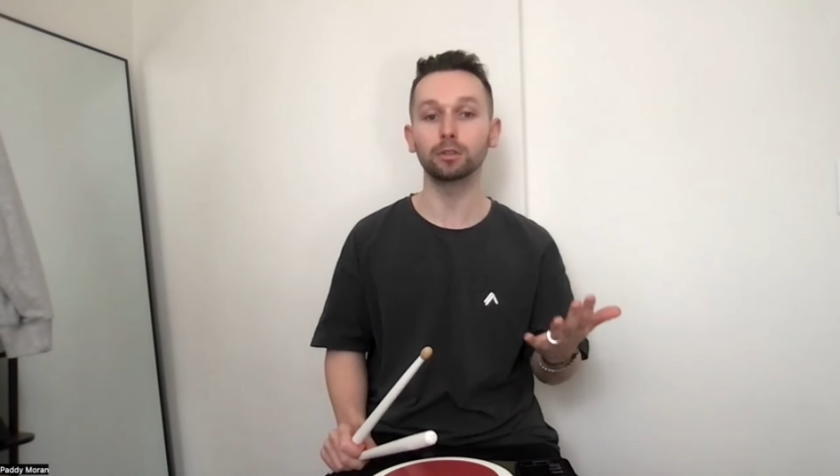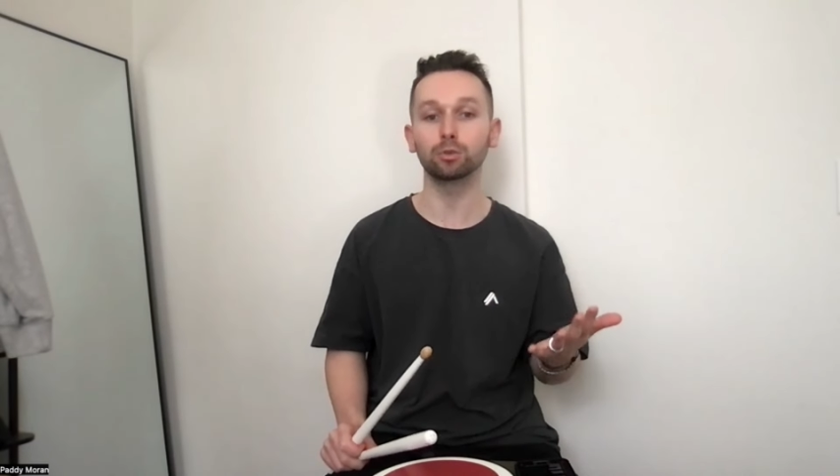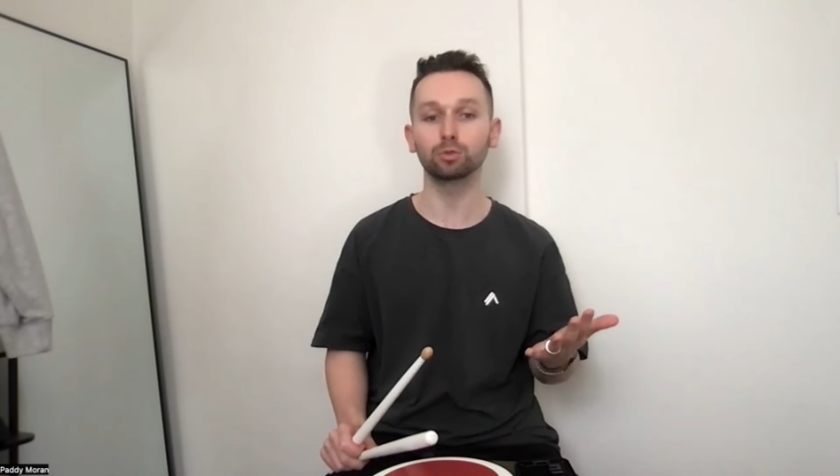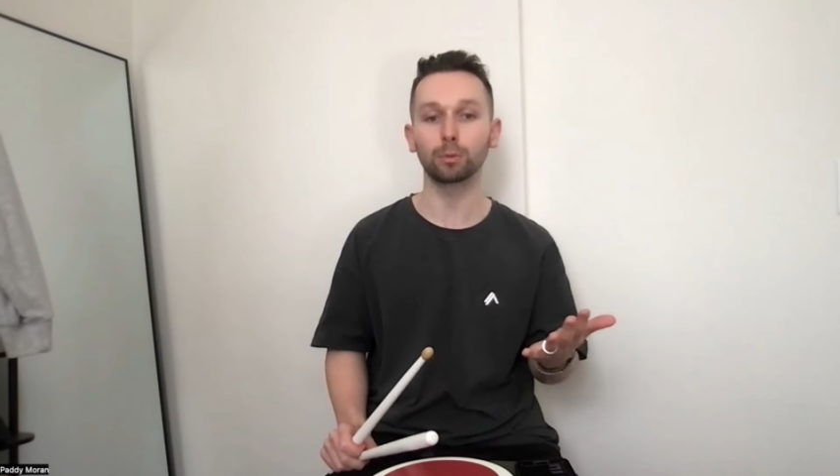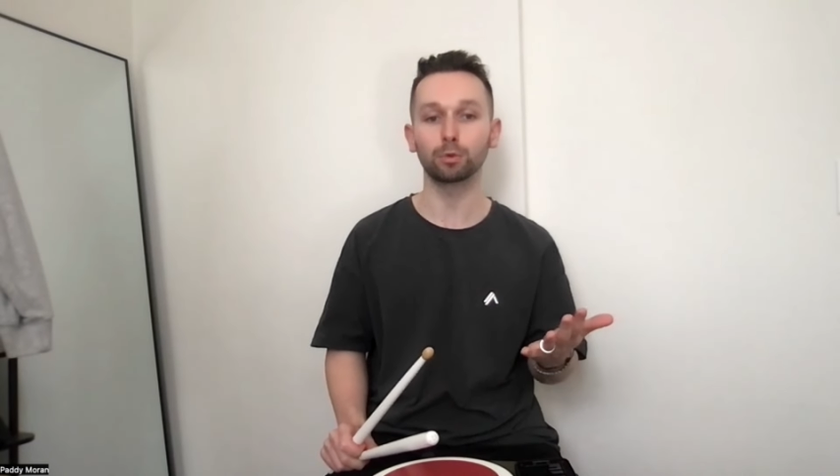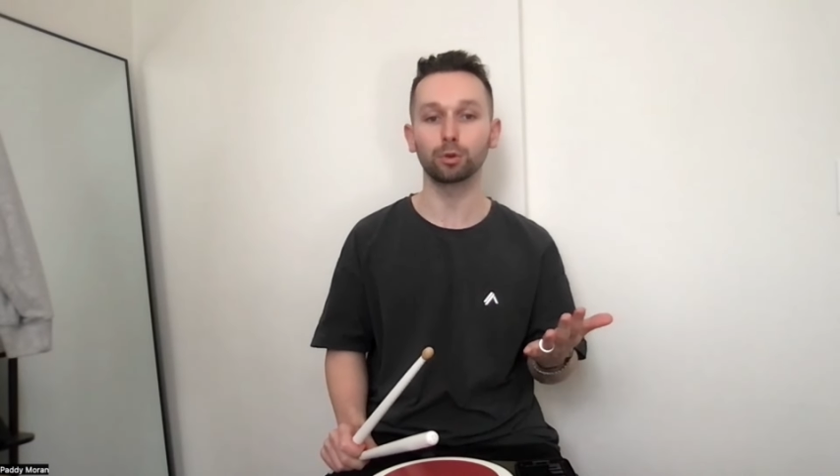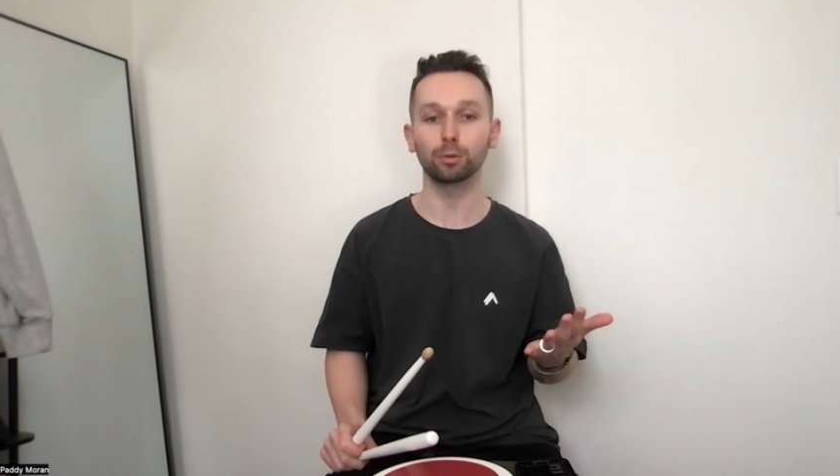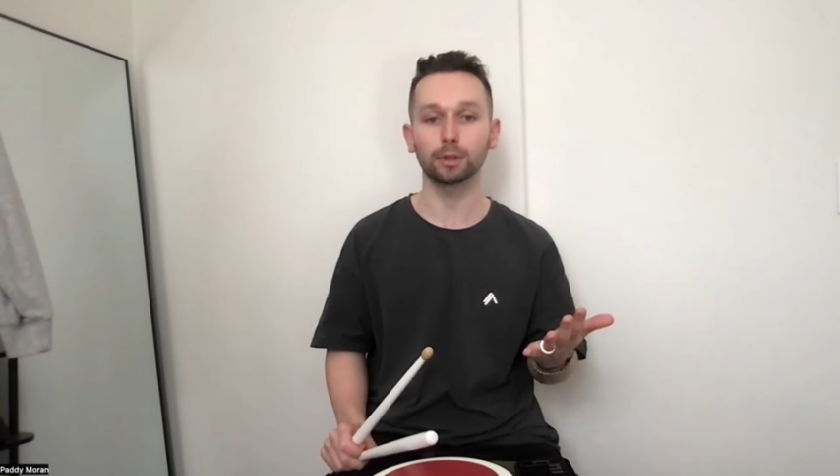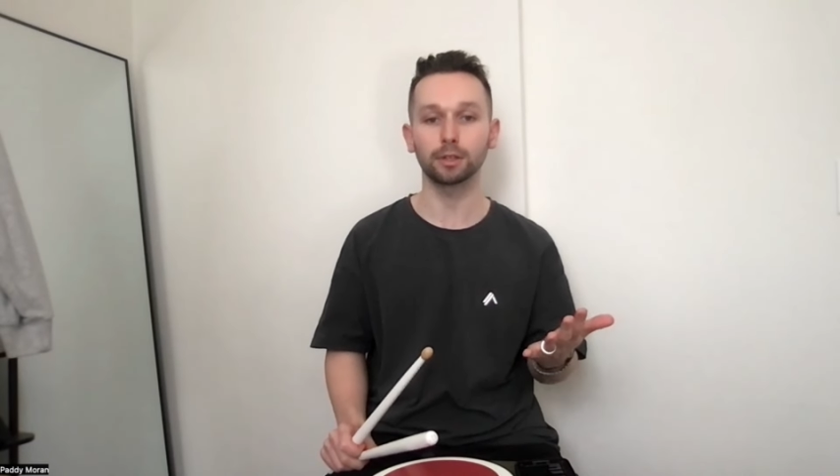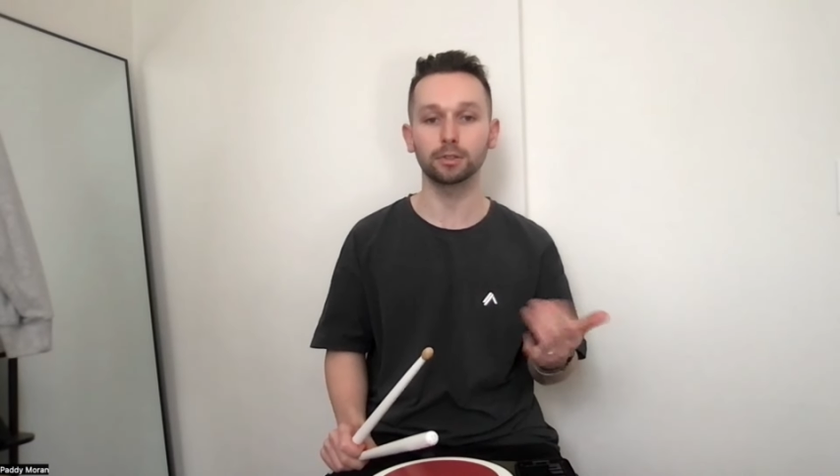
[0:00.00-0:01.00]
that your drum
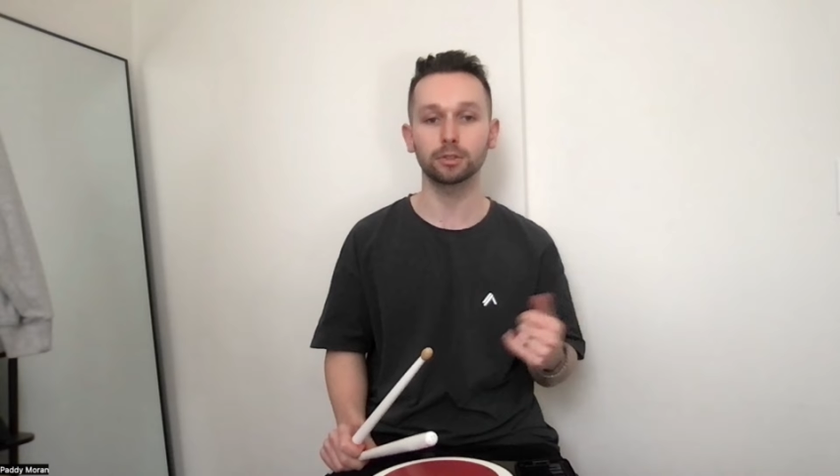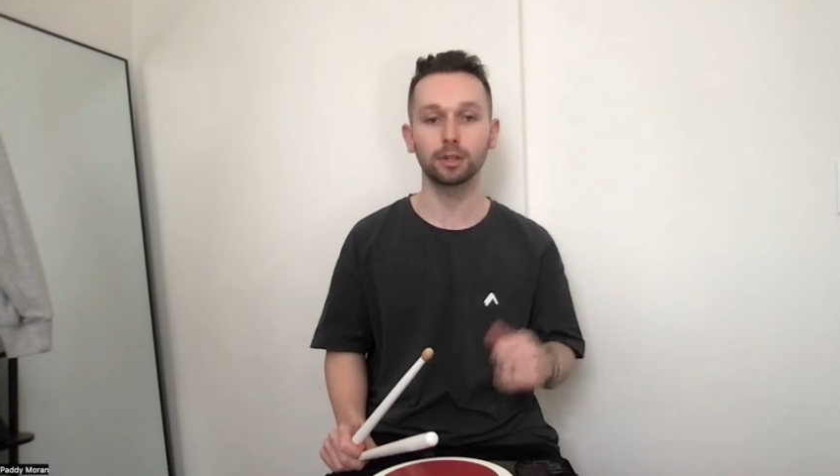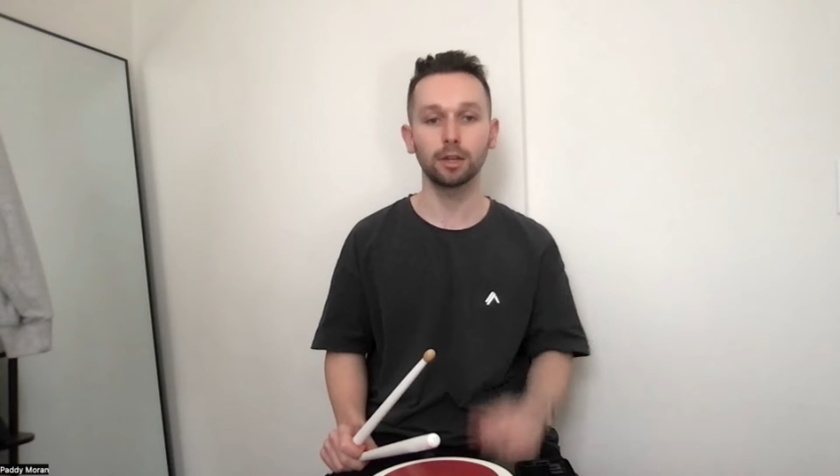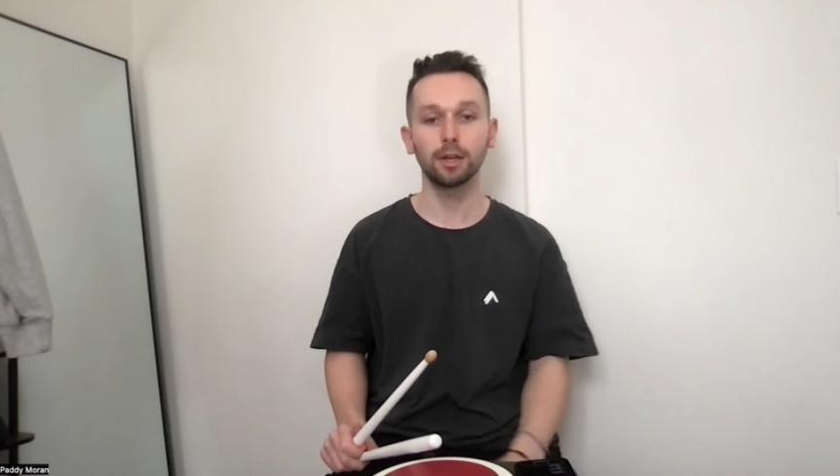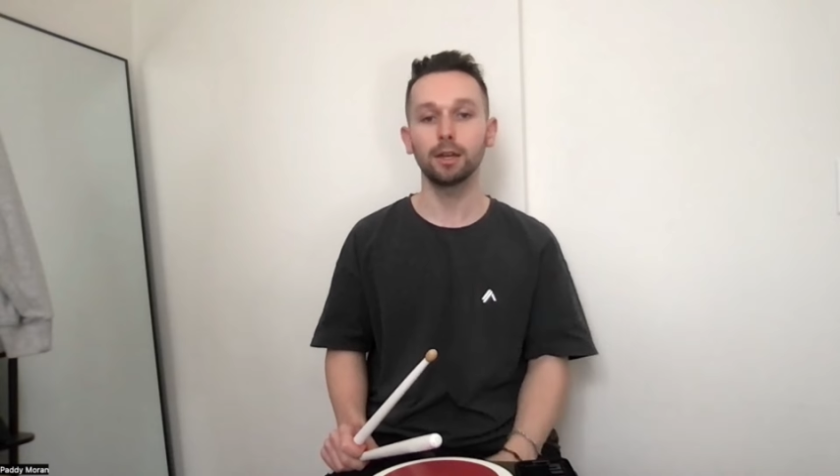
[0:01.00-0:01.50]
corps plays.